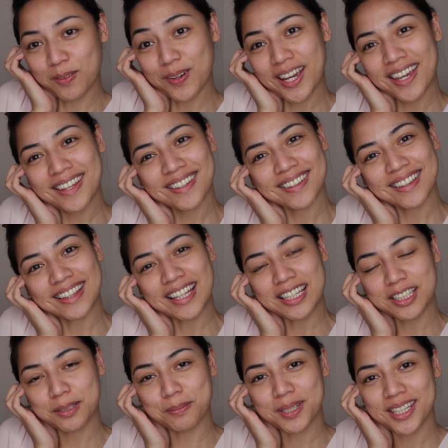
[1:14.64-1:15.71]
Okay,
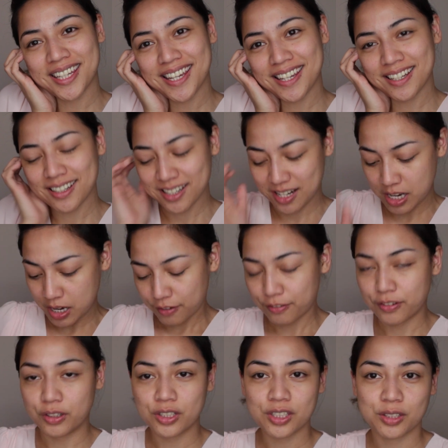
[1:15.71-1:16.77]
let's begin.
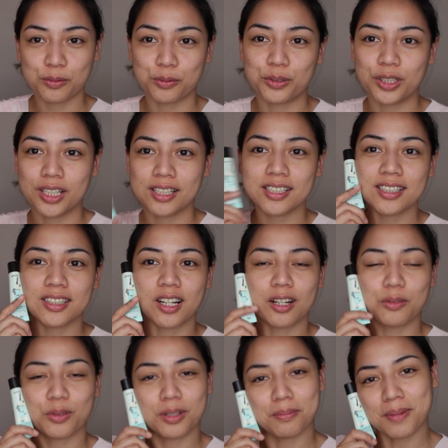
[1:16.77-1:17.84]
First, we're gonna
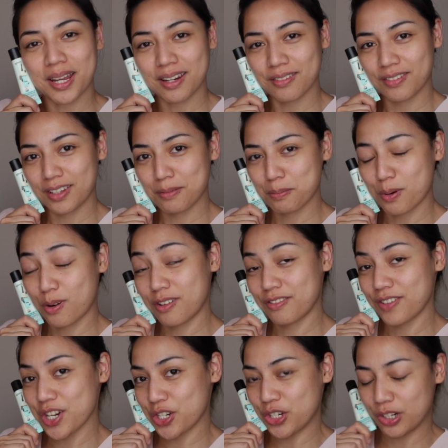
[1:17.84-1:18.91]
start with Benefit
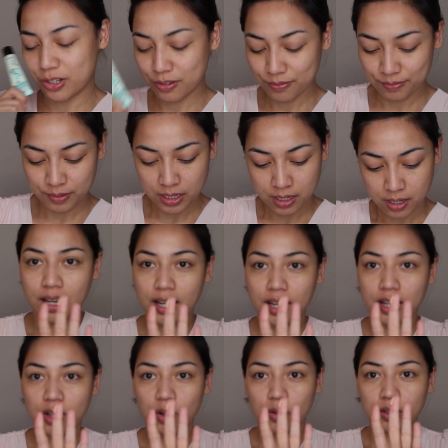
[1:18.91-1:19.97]
Professional.
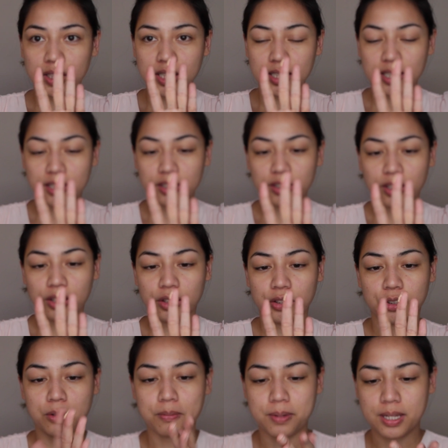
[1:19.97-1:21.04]
I only needed a
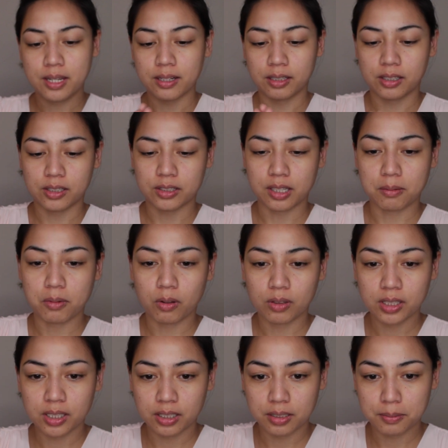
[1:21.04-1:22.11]
little bit because I'm
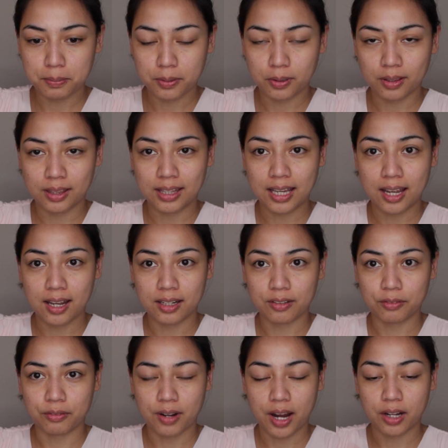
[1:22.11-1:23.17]
only going to put that
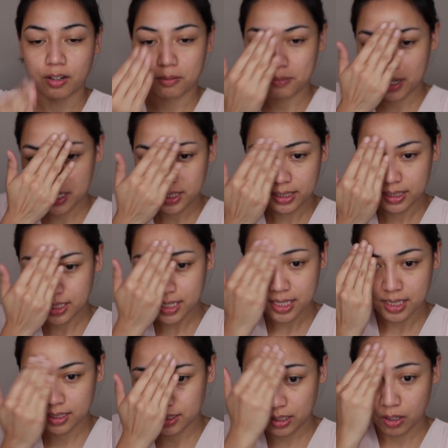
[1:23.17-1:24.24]
right on my
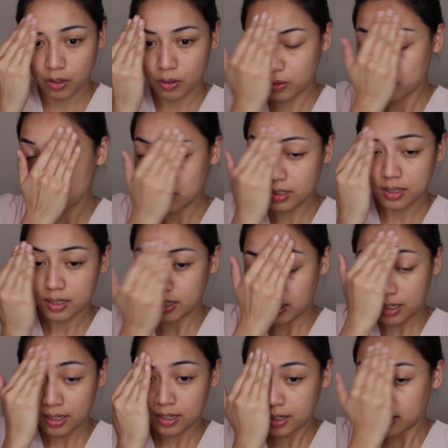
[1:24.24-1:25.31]
T-zone.
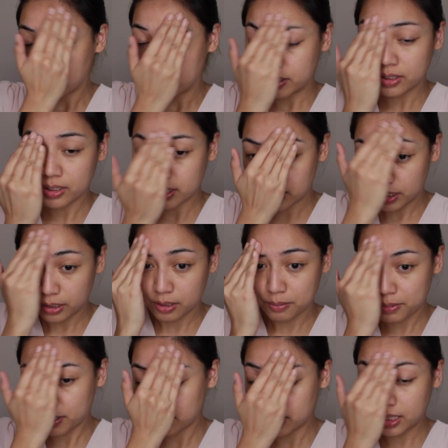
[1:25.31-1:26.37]
Just a little
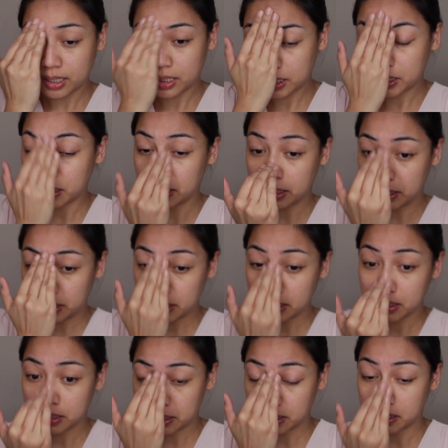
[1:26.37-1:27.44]
bit here